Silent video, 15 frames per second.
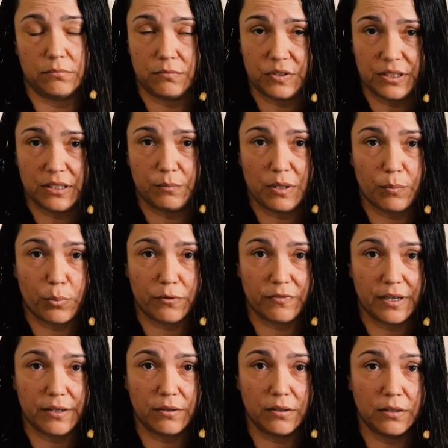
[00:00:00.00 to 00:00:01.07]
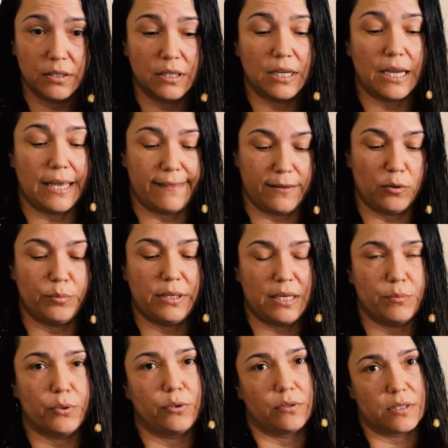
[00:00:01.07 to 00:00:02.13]
DME provider, and they'll be
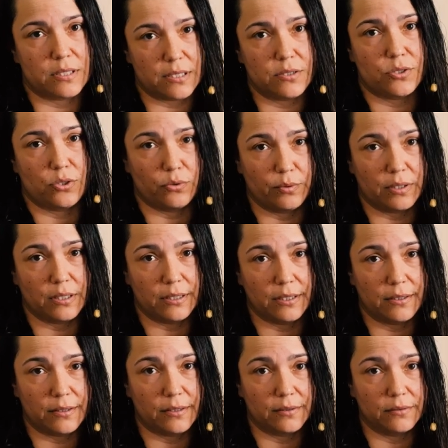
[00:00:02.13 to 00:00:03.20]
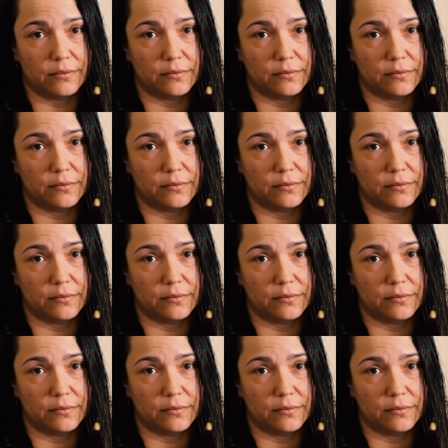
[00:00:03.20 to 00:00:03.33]
able to assist you with anything.